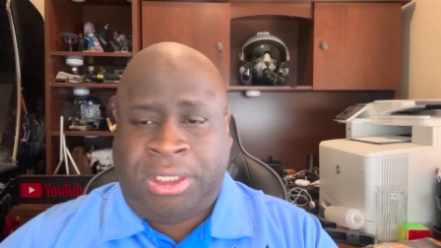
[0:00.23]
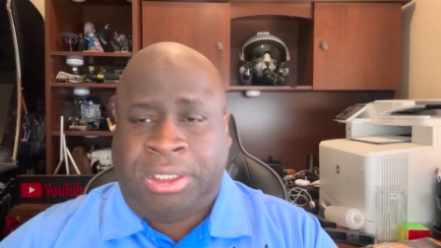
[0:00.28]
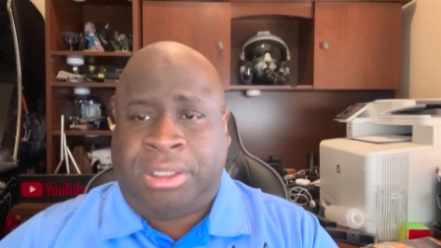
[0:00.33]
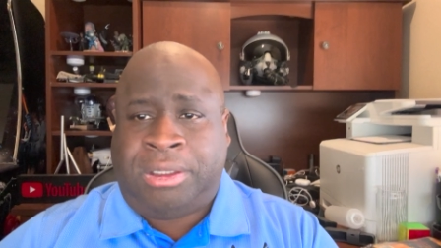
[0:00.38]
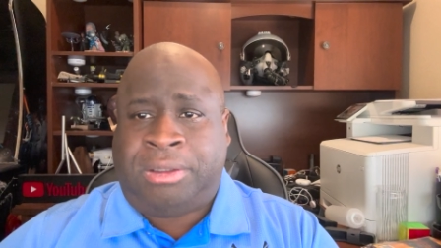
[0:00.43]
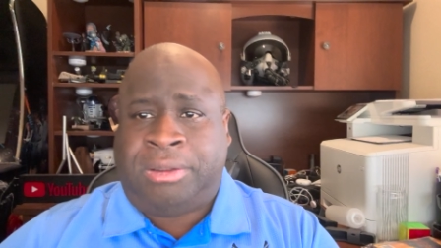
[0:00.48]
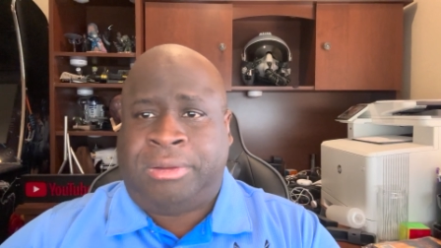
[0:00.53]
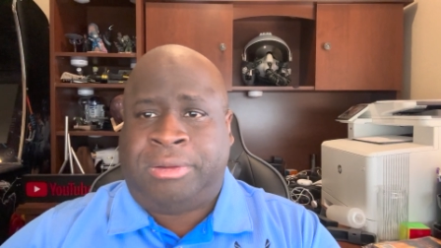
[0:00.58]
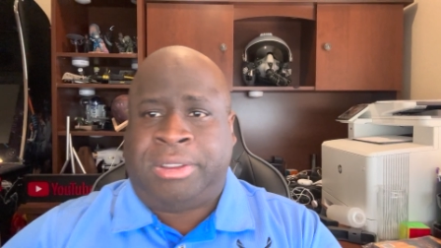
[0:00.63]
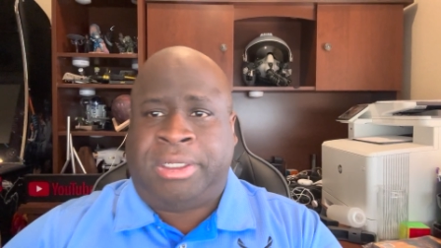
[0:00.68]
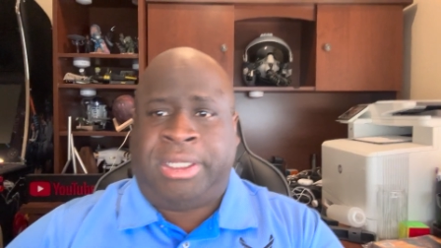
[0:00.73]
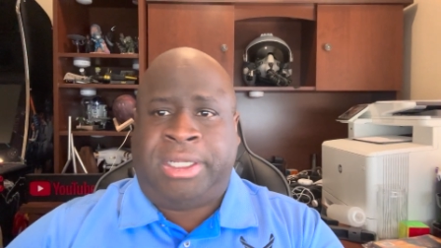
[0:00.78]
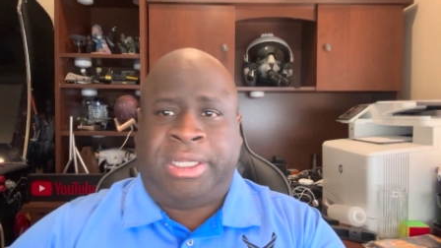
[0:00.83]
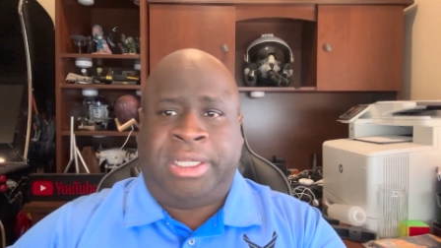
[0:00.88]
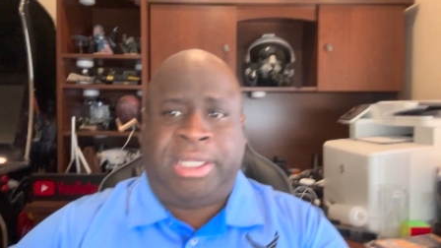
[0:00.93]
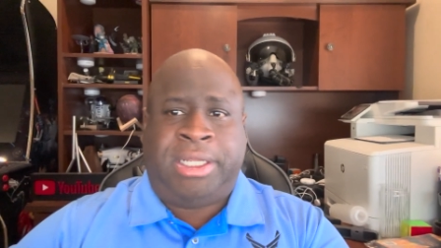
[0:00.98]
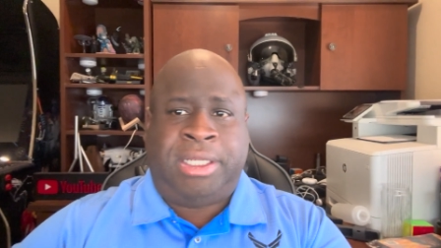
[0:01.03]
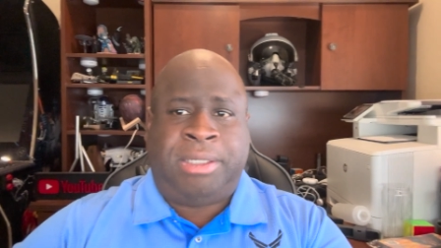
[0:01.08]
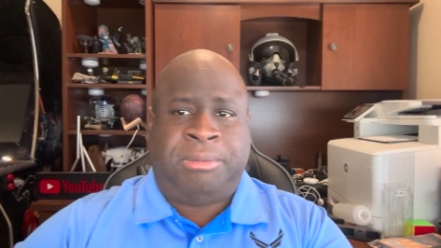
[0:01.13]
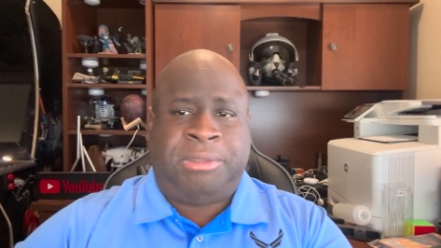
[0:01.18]

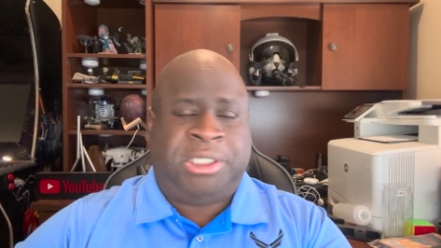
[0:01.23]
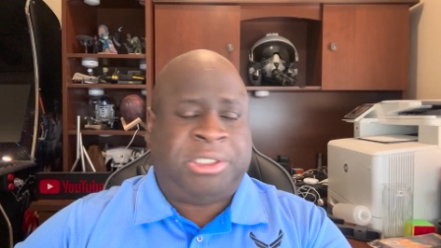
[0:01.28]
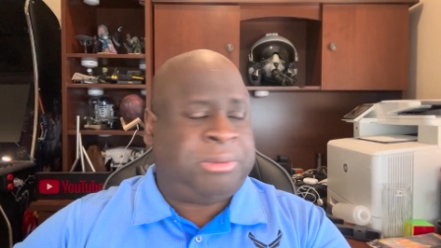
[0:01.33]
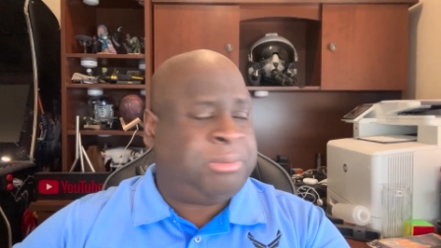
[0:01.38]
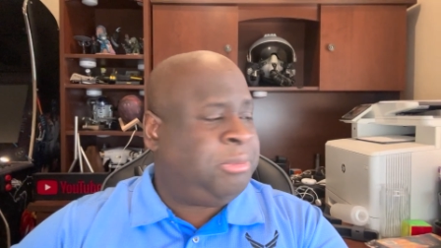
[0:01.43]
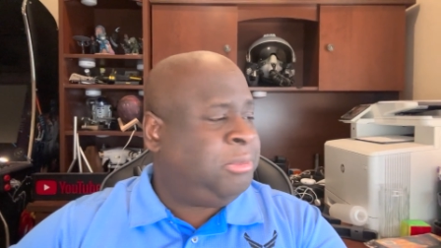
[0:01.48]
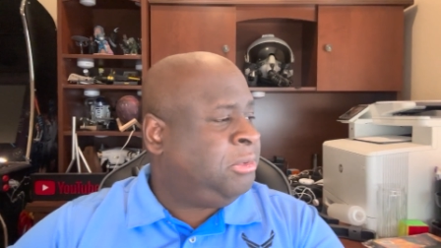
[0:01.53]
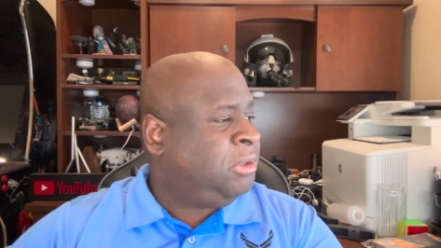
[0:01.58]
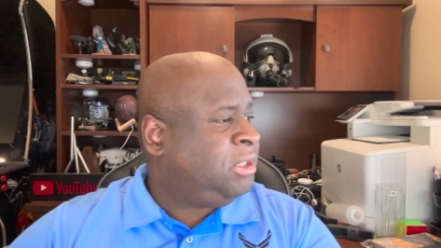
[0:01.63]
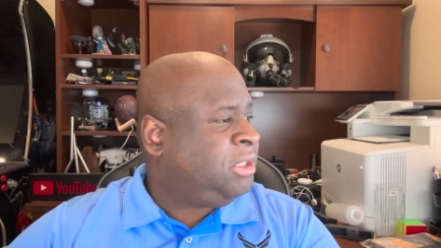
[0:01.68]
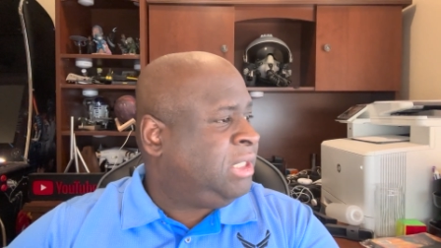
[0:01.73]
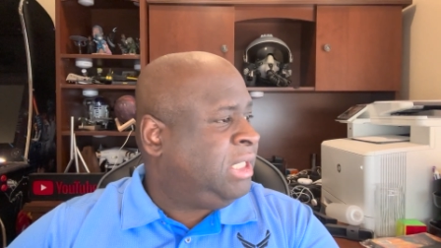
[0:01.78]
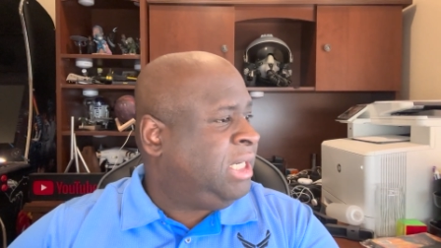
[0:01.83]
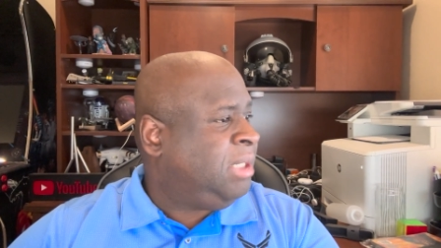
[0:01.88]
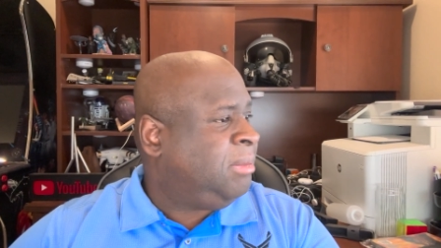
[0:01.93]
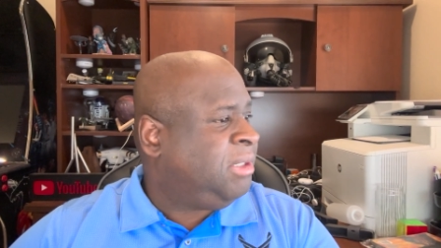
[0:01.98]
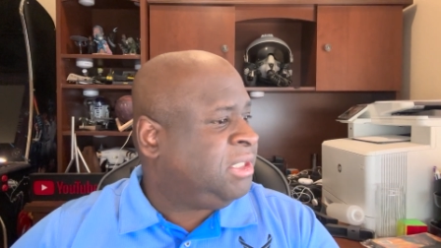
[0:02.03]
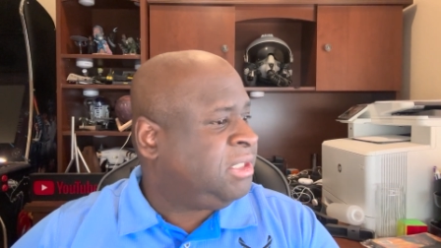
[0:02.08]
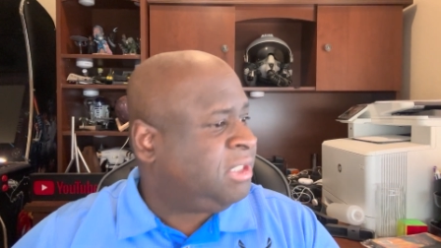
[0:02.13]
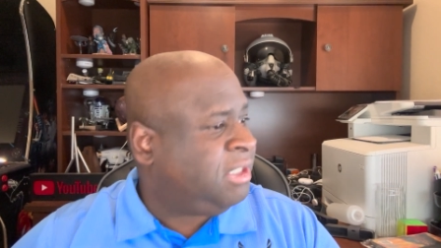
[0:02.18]
Okay, I'm just
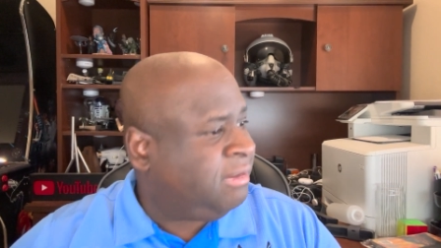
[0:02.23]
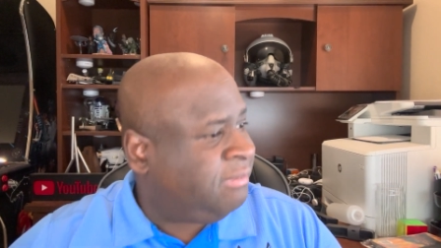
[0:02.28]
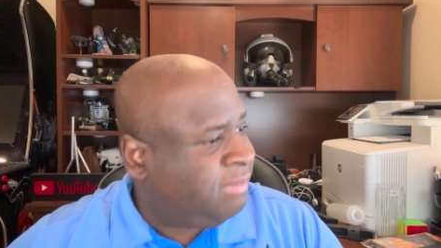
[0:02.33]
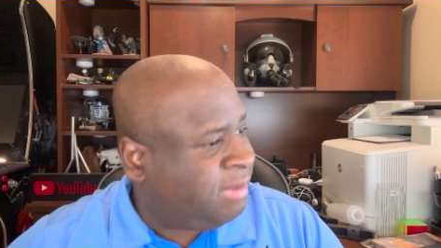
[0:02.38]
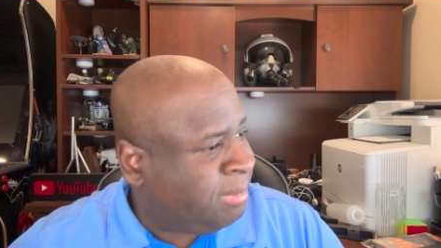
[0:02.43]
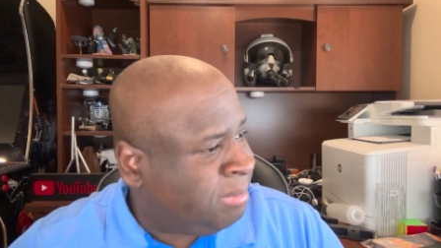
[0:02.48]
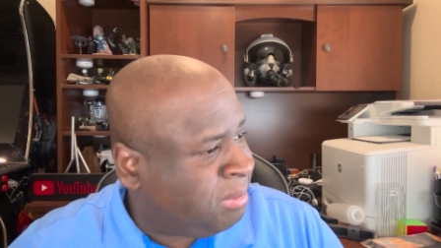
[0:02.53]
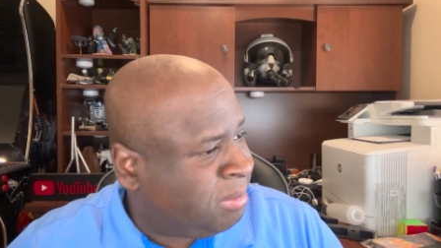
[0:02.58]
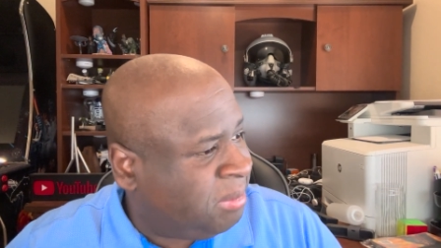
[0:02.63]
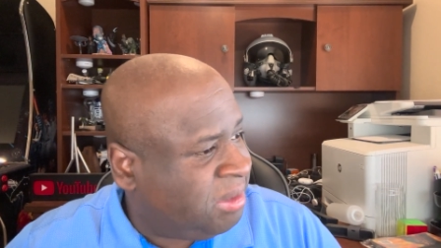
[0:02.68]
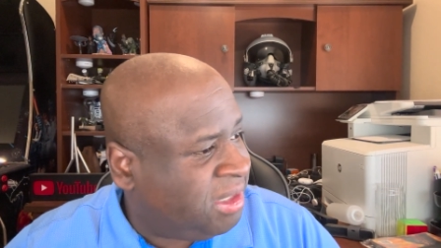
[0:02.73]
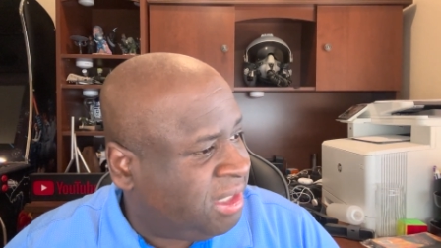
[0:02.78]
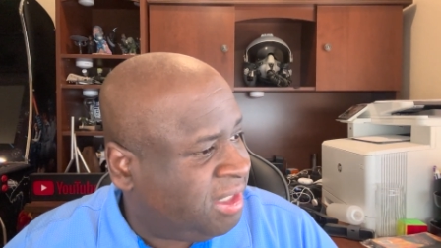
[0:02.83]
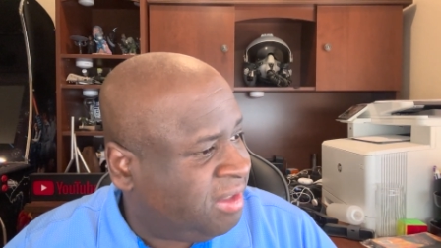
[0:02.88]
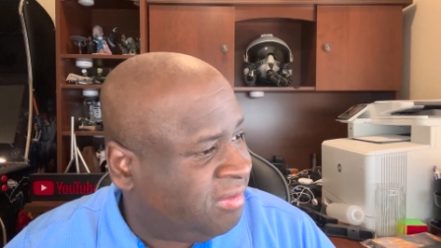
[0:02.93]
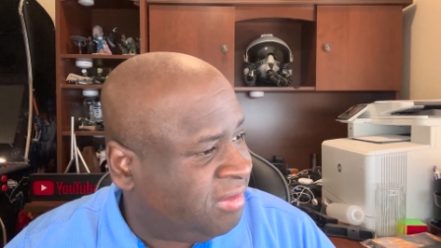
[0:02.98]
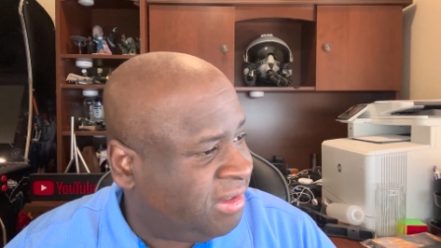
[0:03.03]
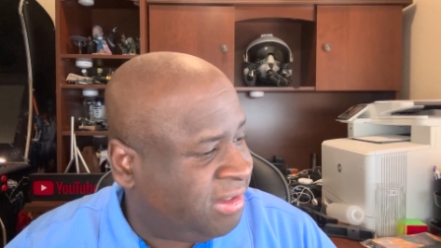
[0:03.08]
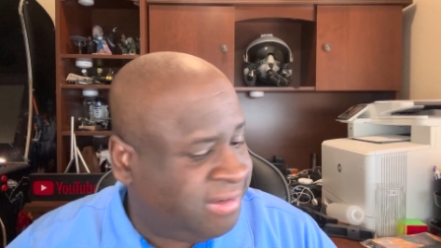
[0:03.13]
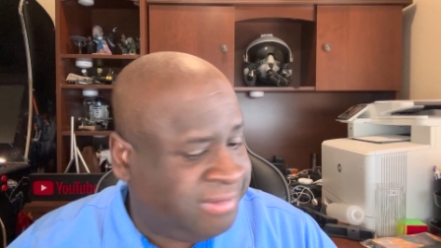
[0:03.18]
setting myself up and be
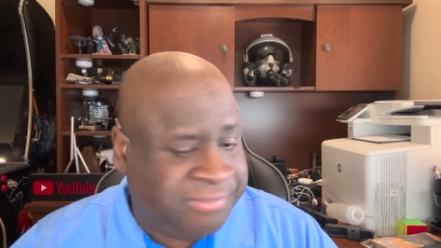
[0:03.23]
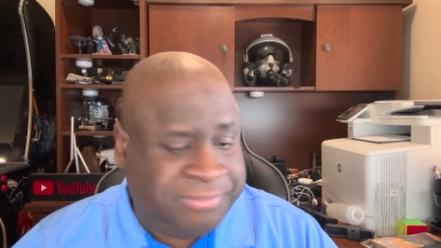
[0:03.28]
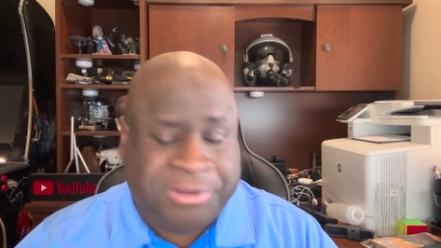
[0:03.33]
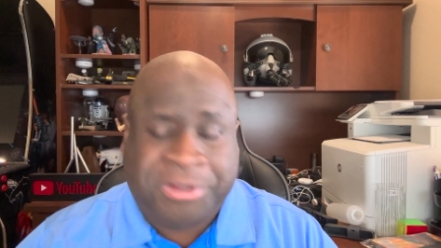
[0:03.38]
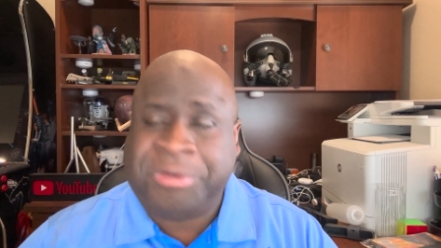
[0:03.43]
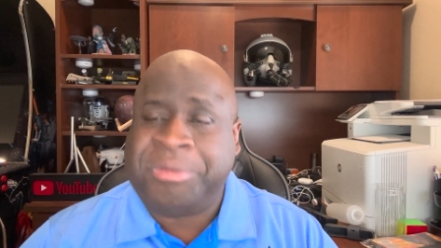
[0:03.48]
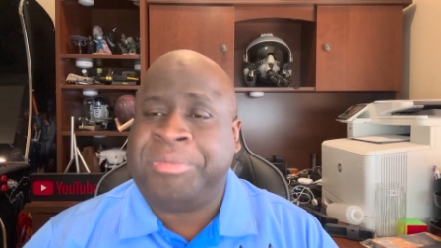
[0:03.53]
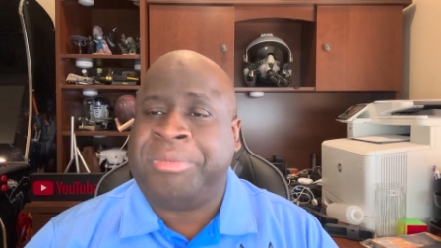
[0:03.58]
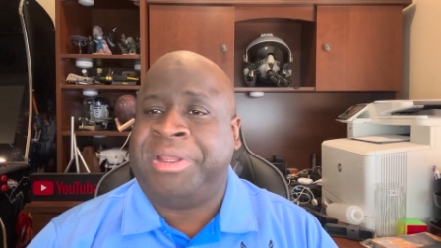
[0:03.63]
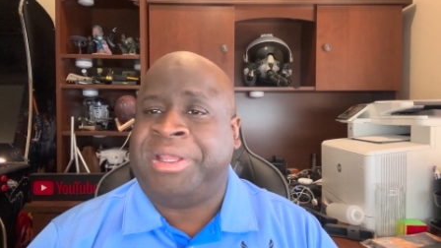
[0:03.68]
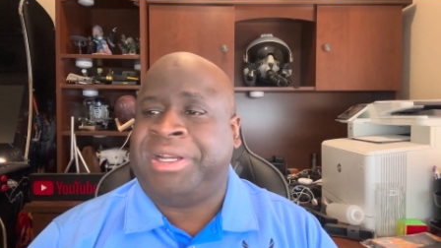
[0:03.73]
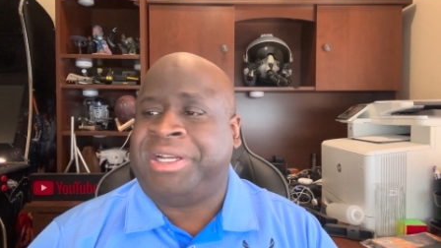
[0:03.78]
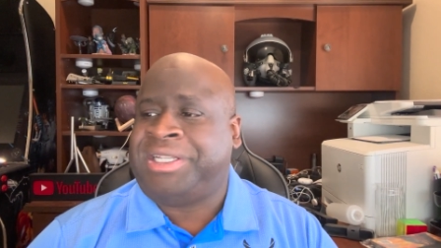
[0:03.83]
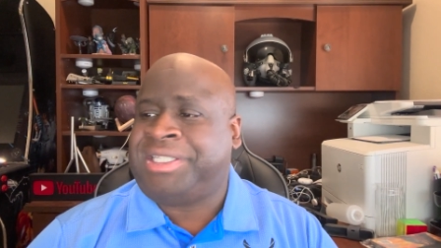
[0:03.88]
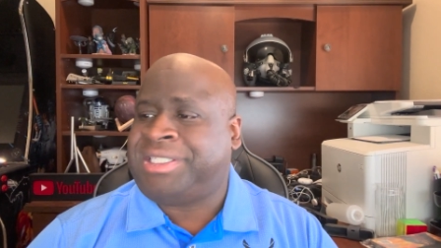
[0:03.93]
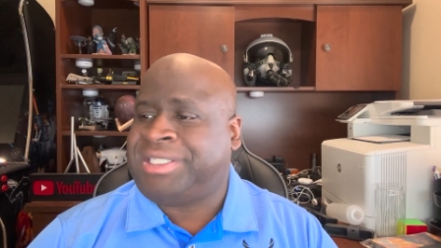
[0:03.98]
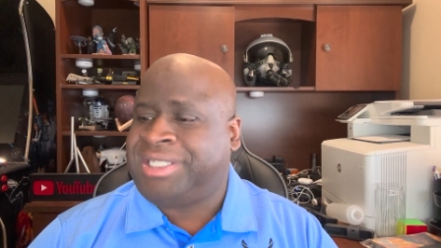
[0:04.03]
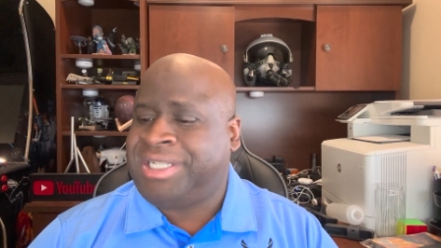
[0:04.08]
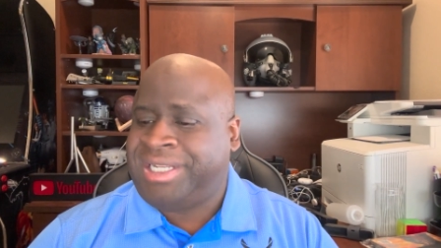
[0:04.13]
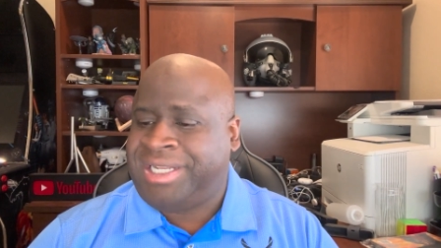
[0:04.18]
leaving in a few
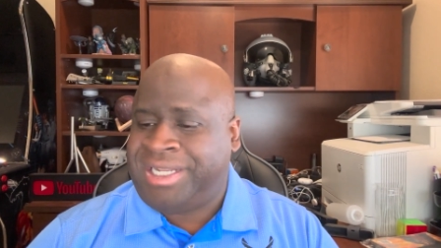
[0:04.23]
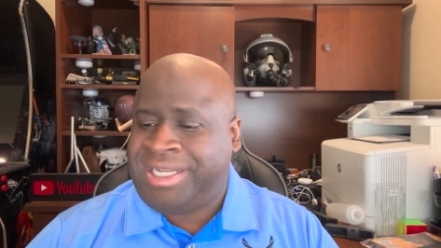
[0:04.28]
minutes.